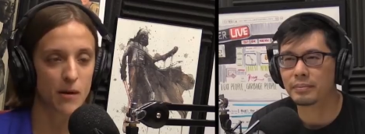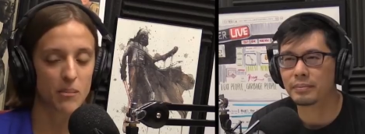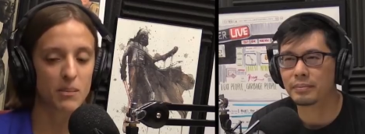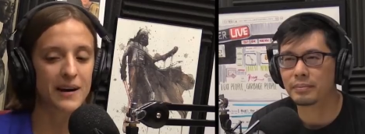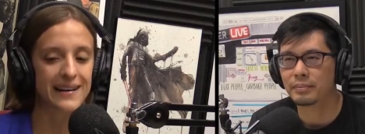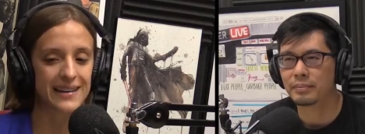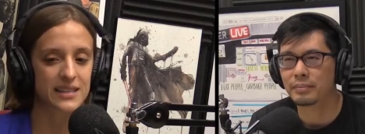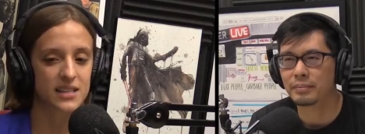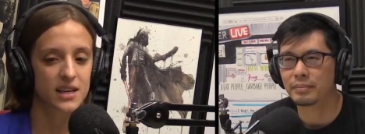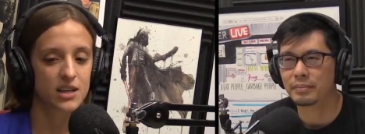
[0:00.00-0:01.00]

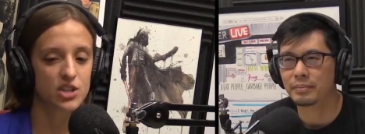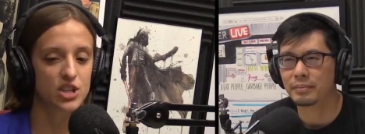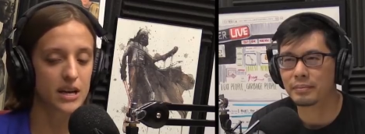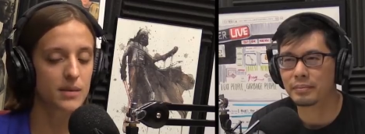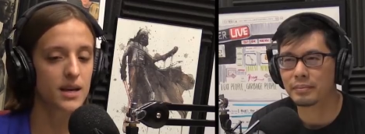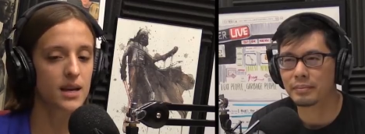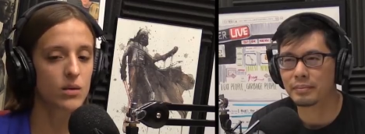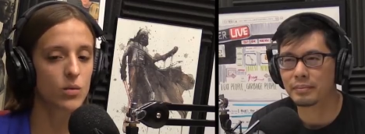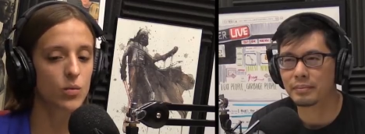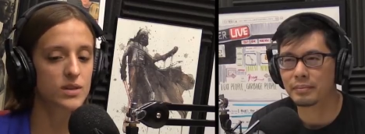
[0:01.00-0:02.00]
Speaker 1: but Jaime
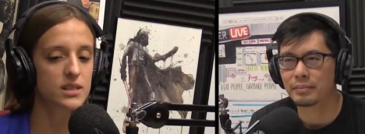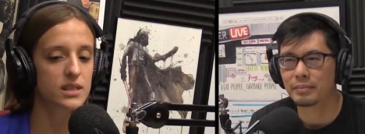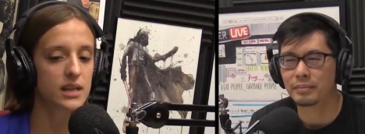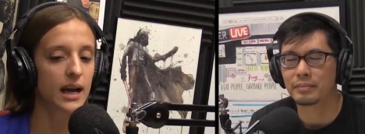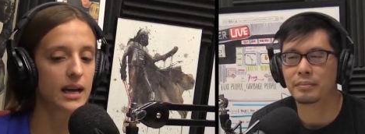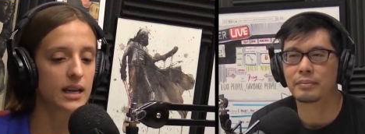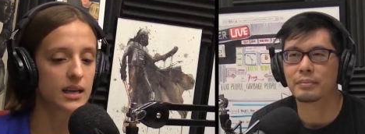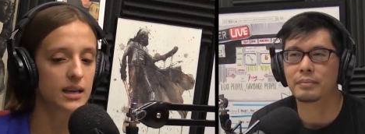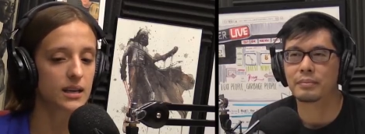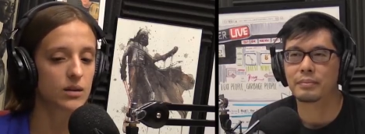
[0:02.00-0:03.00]
was
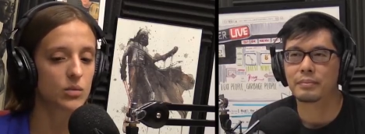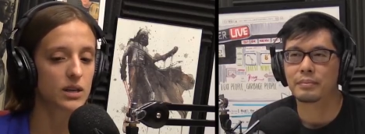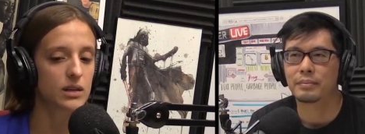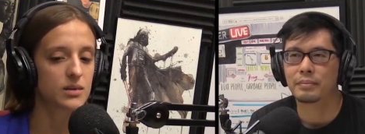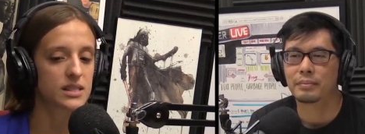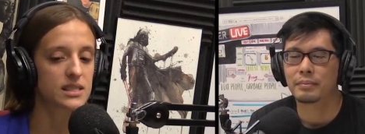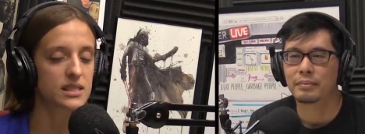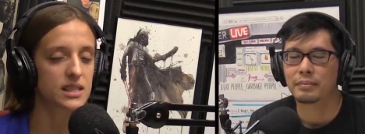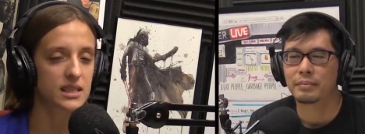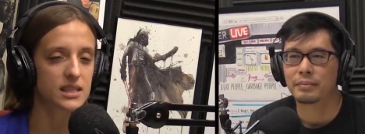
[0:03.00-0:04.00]
knighted when he was
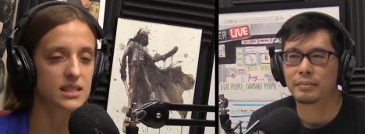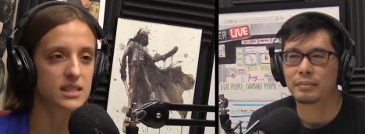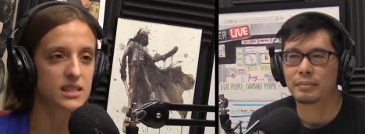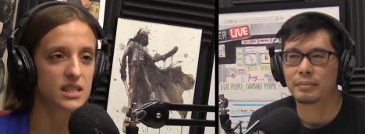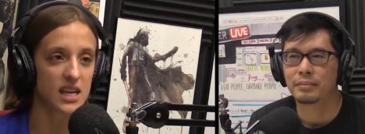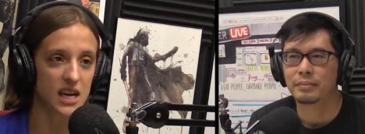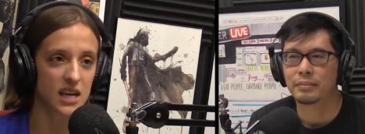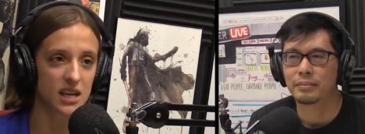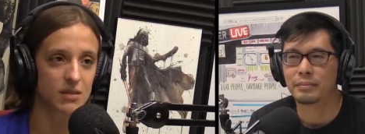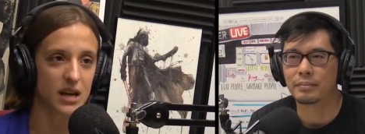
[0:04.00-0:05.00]

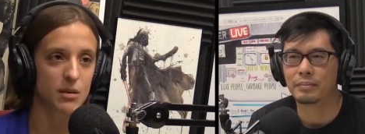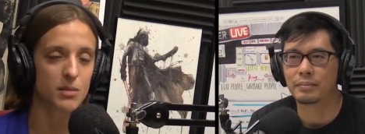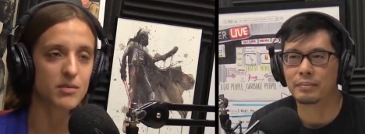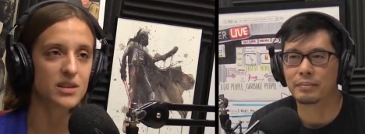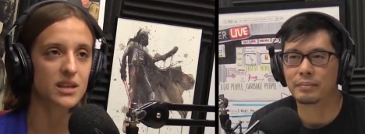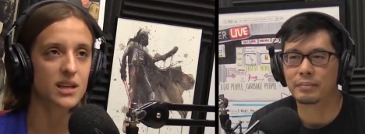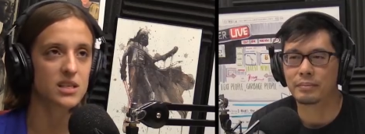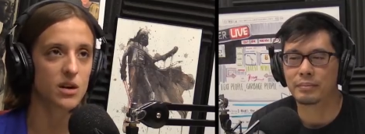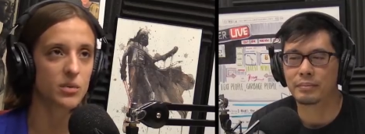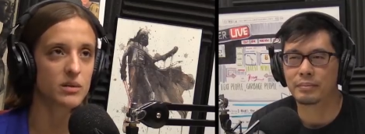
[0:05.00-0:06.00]
sixteen. He mm-hmm. became a member of the
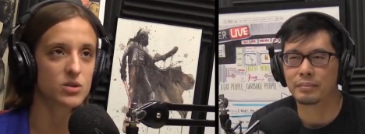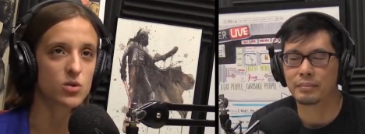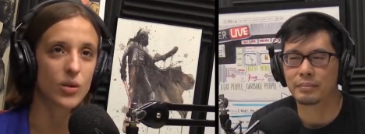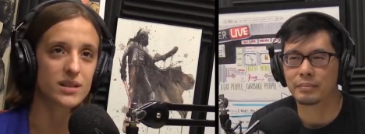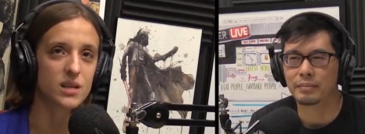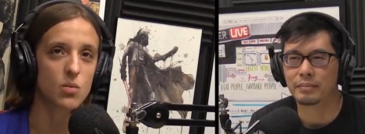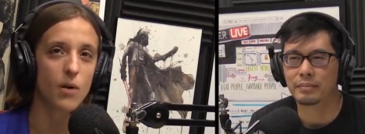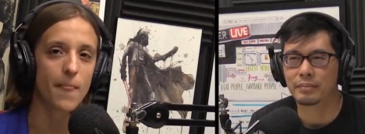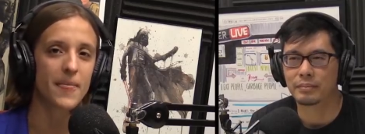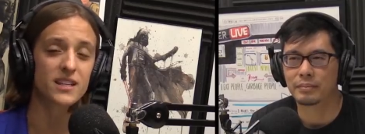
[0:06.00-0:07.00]
Kingsguard when he was
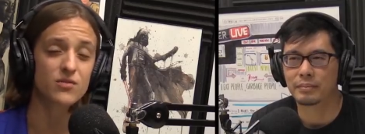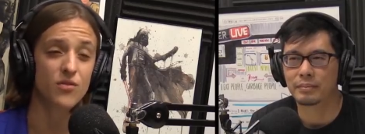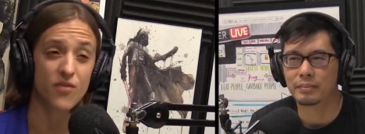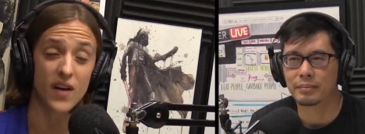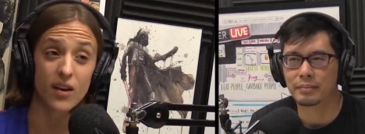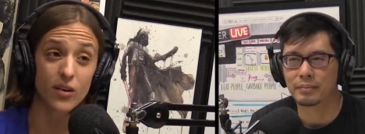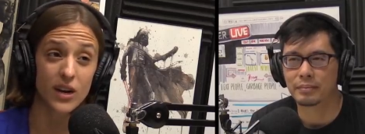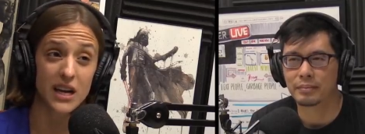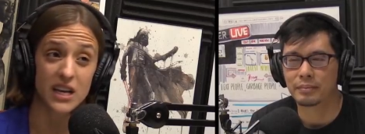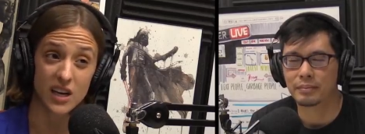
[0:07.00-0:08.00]
21. That's
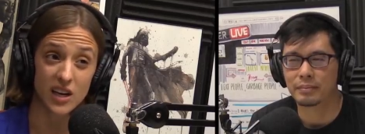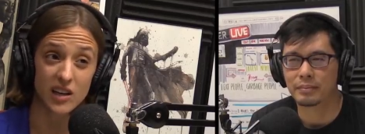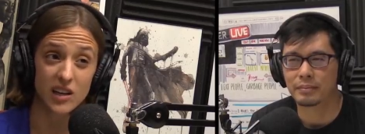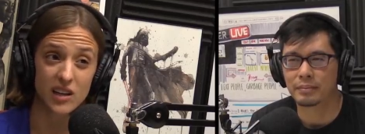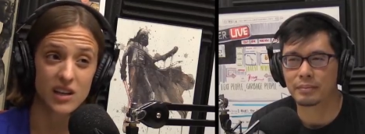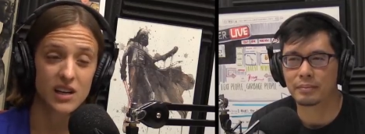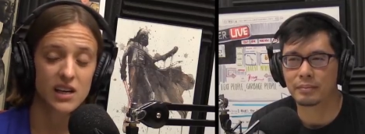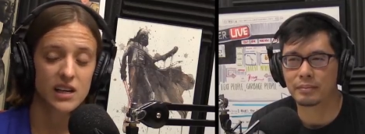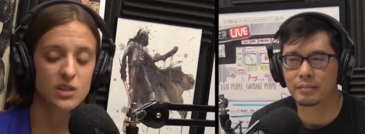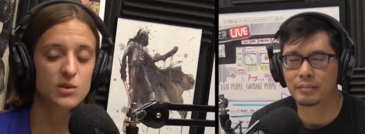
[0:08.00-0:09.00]
very young. Mm -hmm.
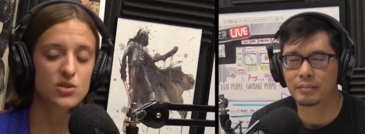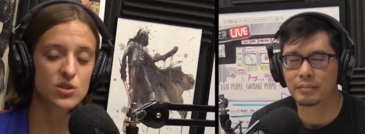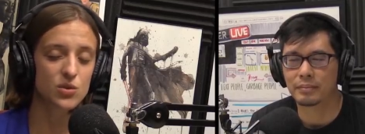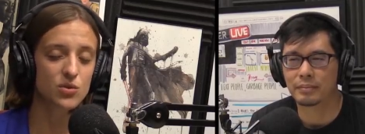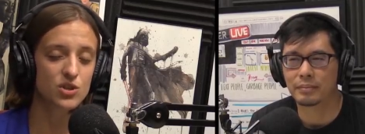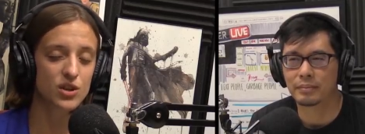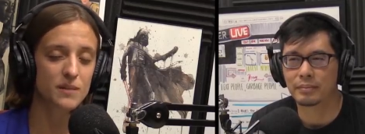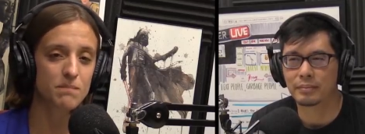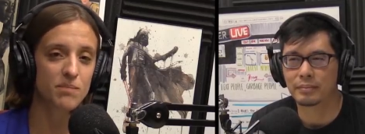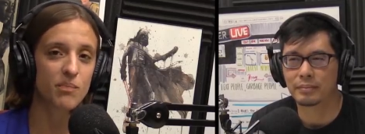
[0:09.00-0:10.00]
He's been a
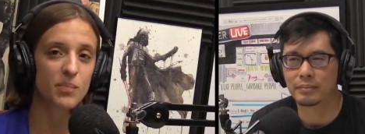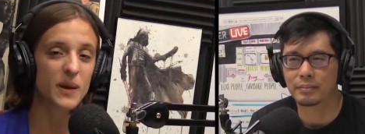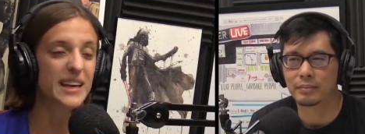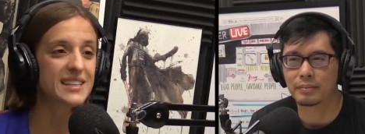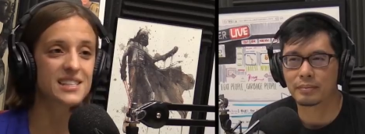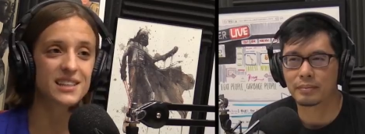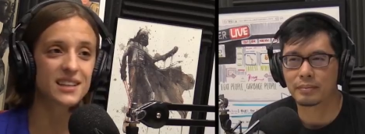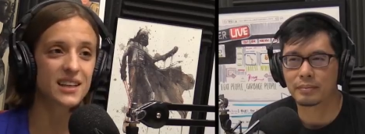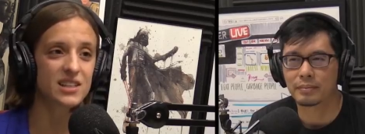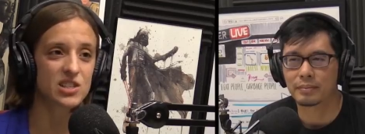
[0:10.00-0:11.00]
soldier
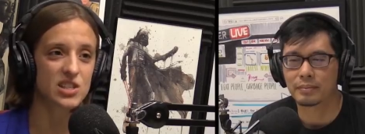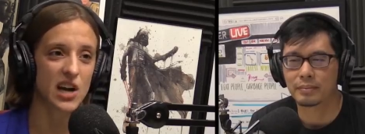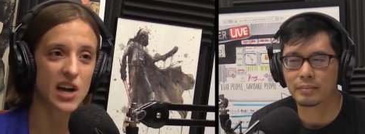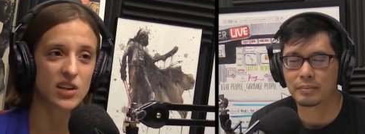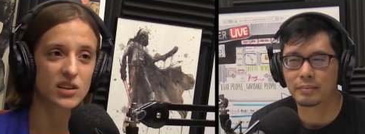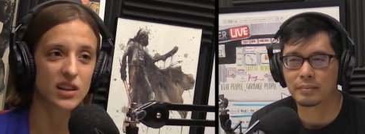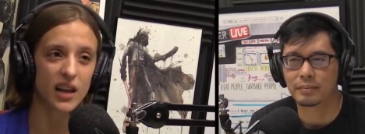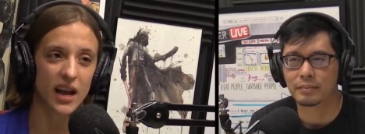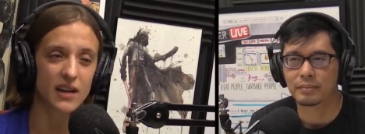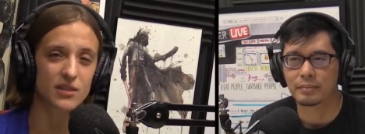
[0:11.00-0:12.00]
basically his entire
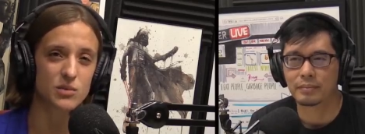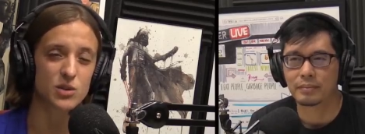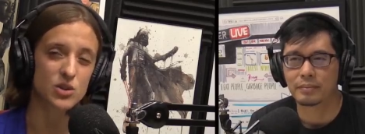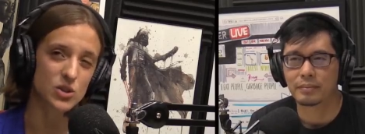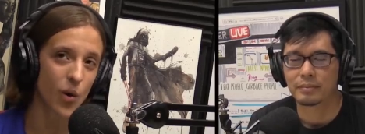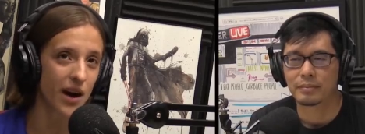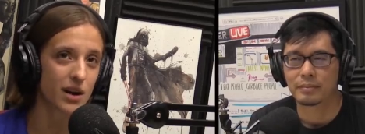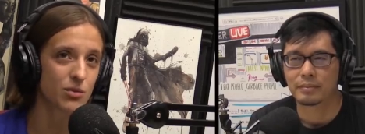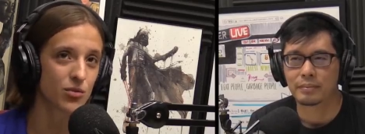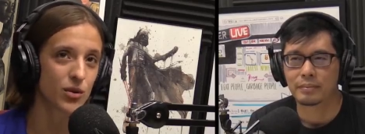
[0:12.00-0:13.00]
life because he was a
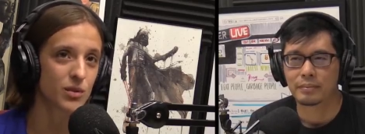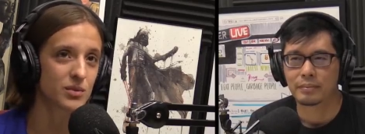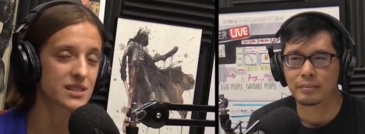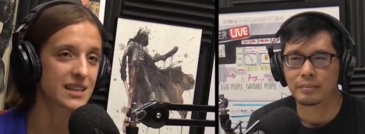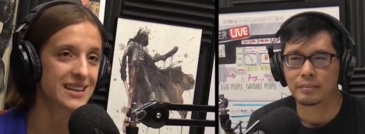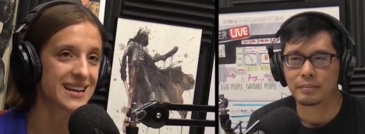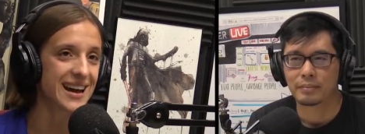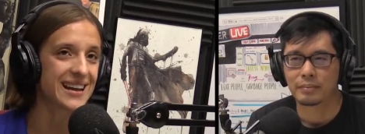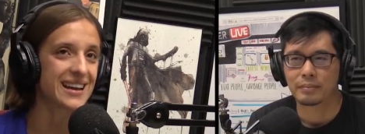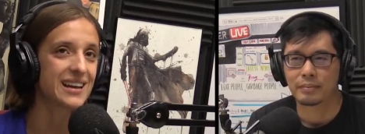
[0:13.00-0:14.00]
squire before he was a
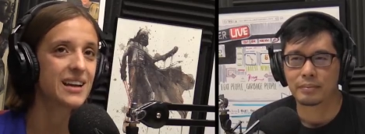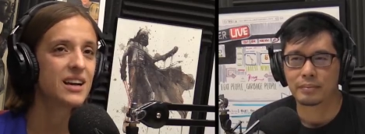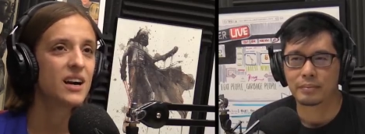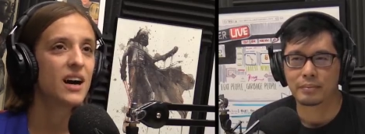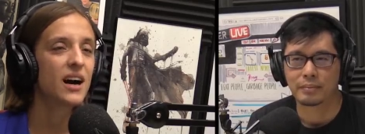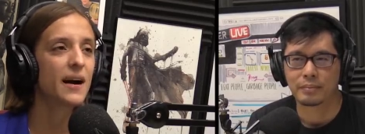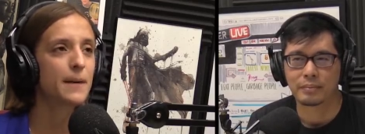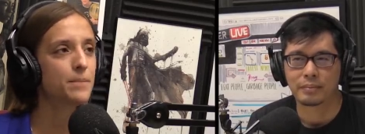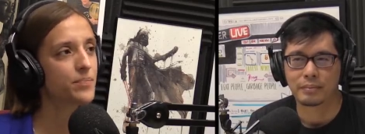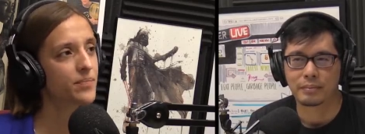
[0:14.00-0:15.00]
knight.
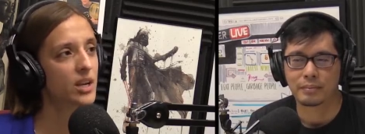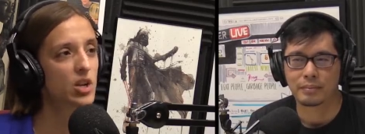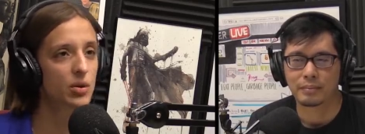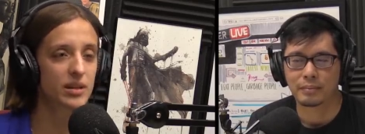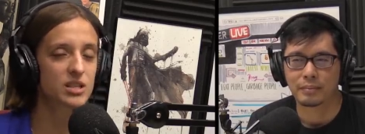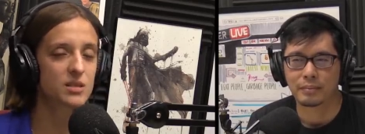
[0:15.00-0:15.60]
Um, you know, and